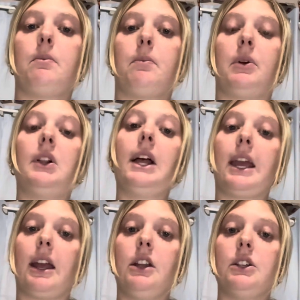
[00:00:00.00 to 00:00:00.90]

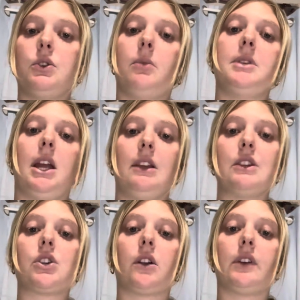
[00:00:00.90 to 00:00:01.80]
plan to obtain
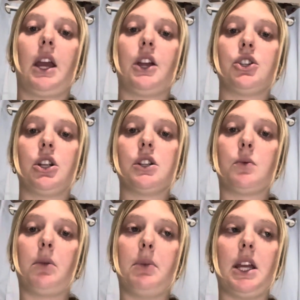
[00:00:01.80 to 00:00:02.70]
these certifications
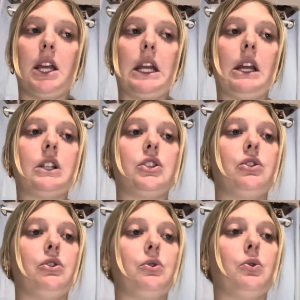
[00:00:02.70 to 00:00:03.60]
would be
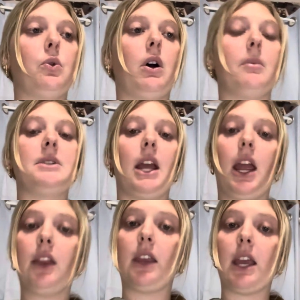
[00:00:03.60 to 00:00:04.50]
to
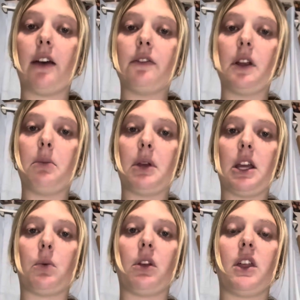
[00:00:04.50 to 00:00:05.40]
obtain the
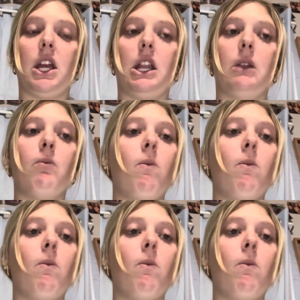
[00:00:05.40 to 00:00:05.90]
FNP within,